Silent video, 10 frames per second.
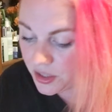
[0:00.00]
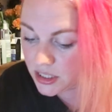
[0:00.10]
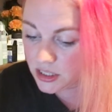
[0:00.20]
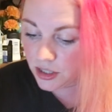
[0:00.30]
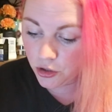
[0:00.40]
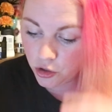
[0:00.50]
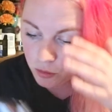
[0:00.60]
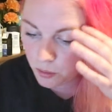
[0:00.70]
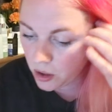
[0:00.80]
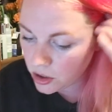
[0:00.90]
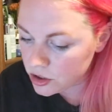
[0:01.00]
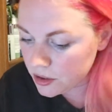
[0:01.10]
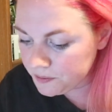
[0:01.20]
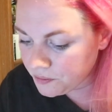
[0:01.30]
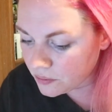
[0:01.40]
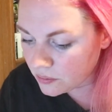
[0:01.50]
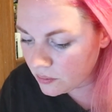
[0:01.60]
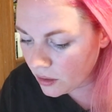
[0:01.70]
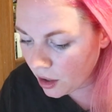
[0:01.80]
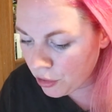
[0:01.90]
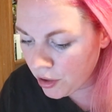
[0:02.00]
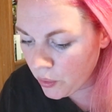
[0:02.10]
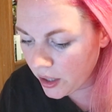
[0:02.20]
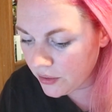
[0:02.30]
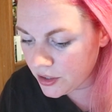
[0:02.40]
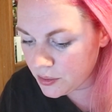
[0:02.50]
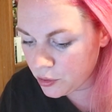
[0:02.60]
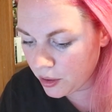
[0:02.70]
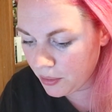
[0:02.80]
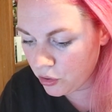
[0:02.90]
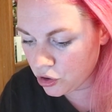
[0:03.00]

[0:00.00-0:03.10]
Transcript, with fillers: this is in the normal box. Three wafers between milk